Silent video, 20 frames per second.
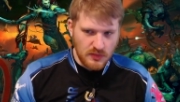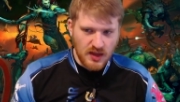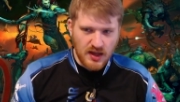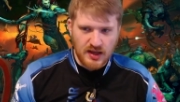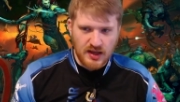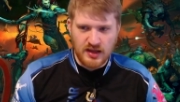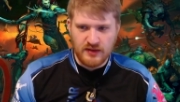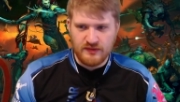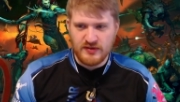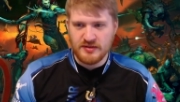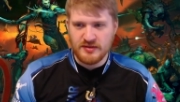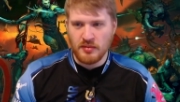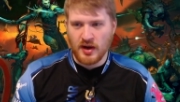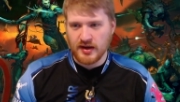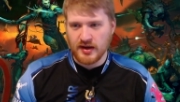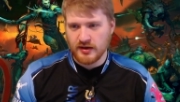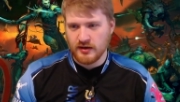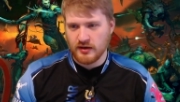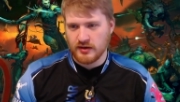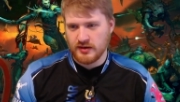if he's
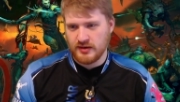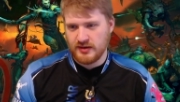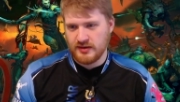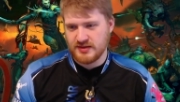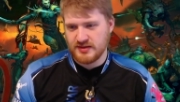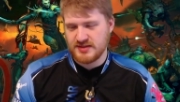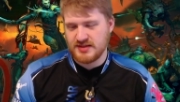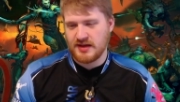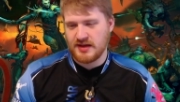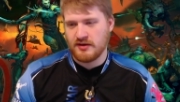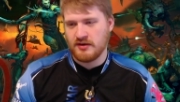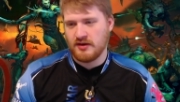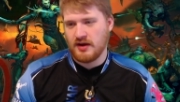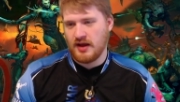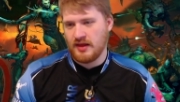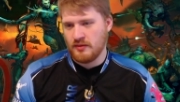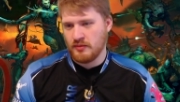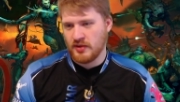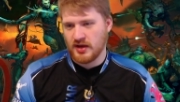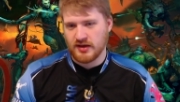bodyguarded in the center and
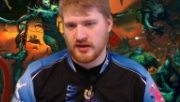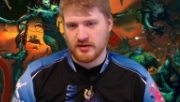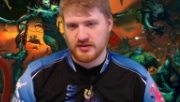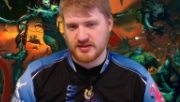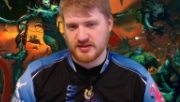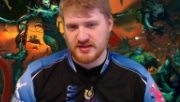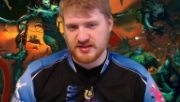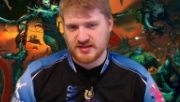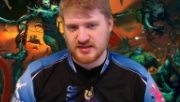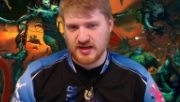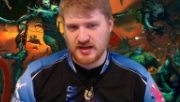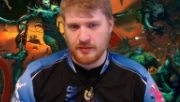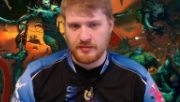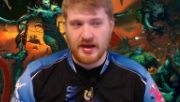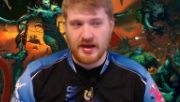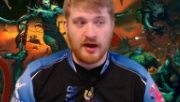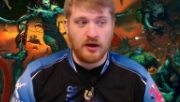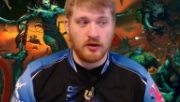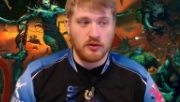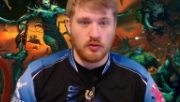the bodyguards get sniped
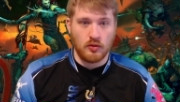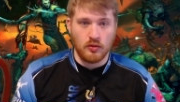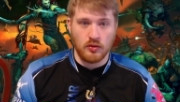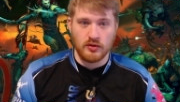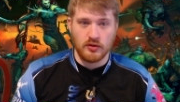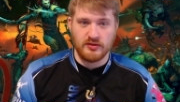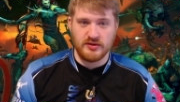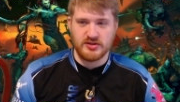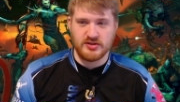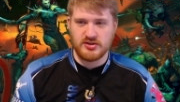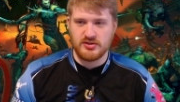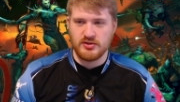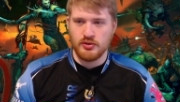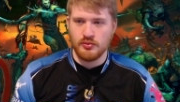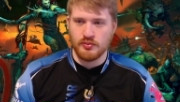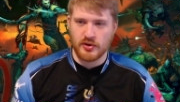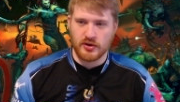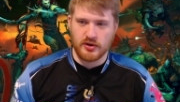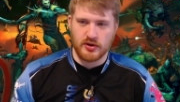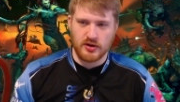out, or the
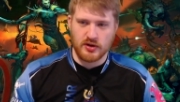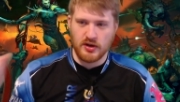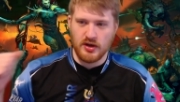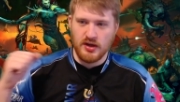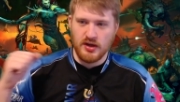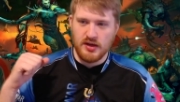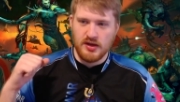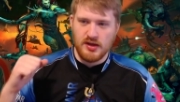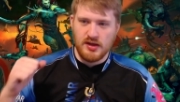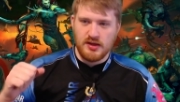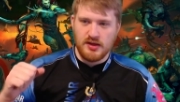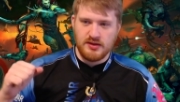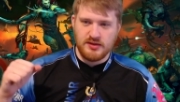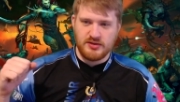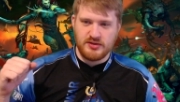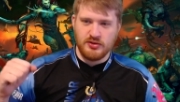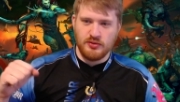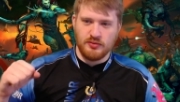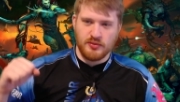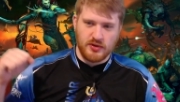super, the
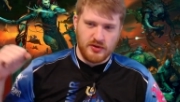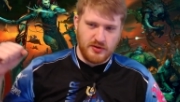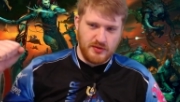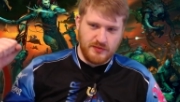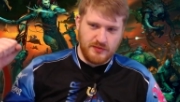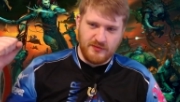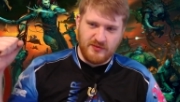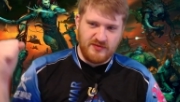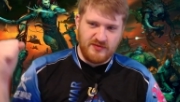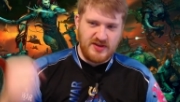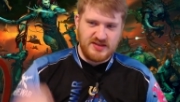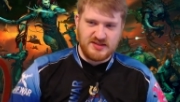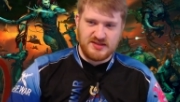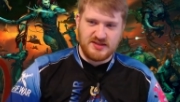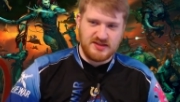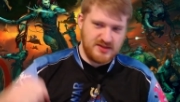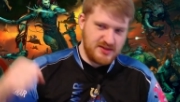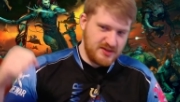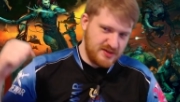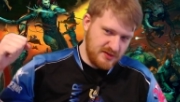super
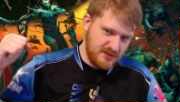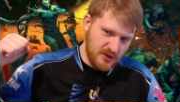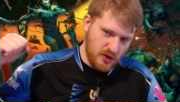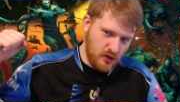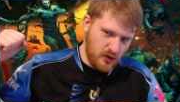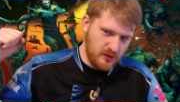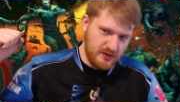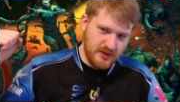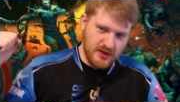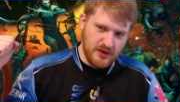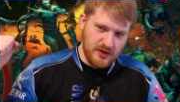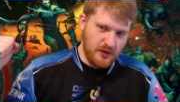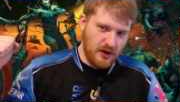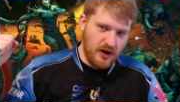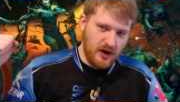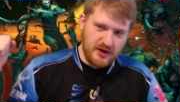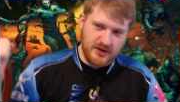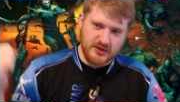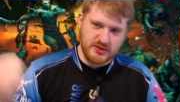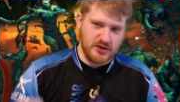fist, uh, you know,
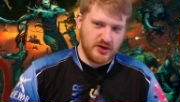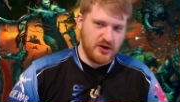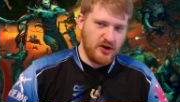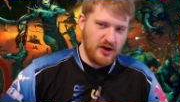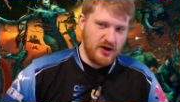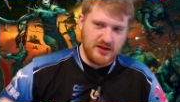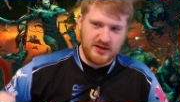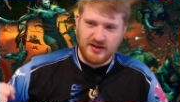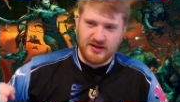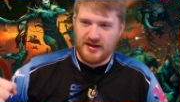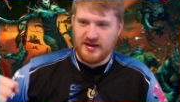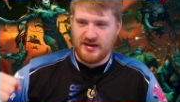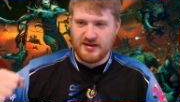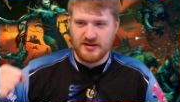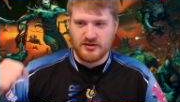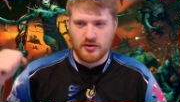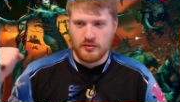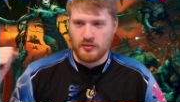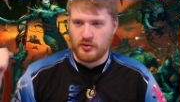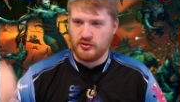onager gauntlet,
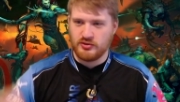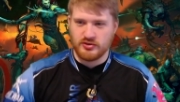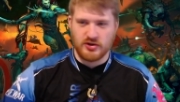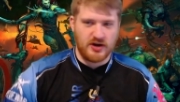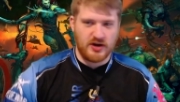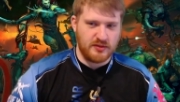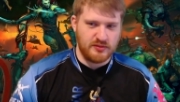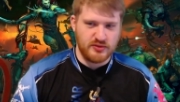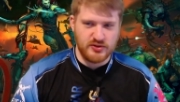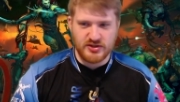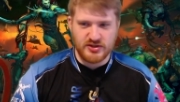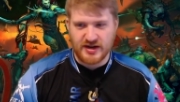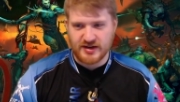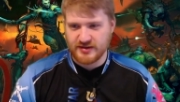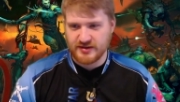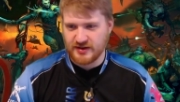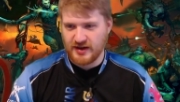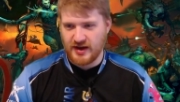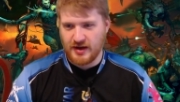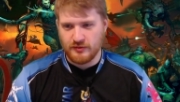thermoneutronic projector
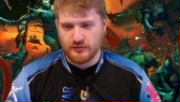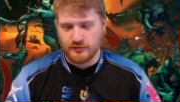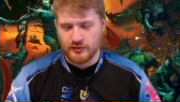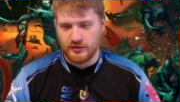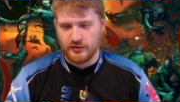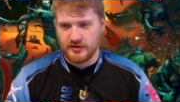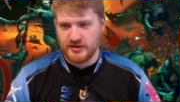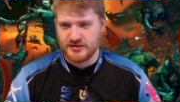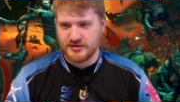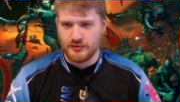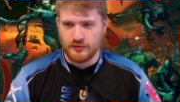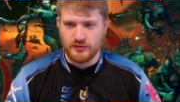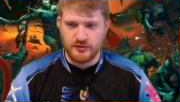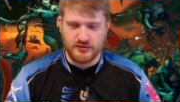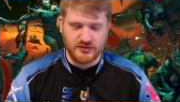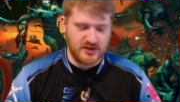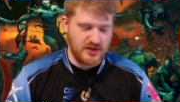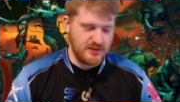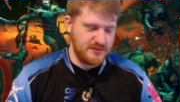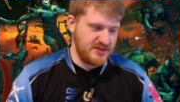guy with real hits and wounds
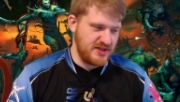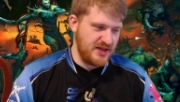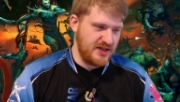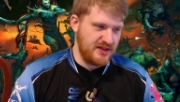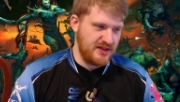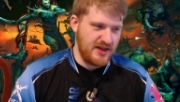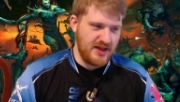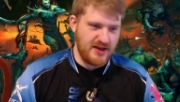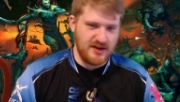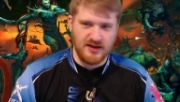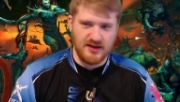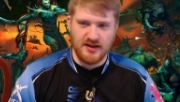comes in, then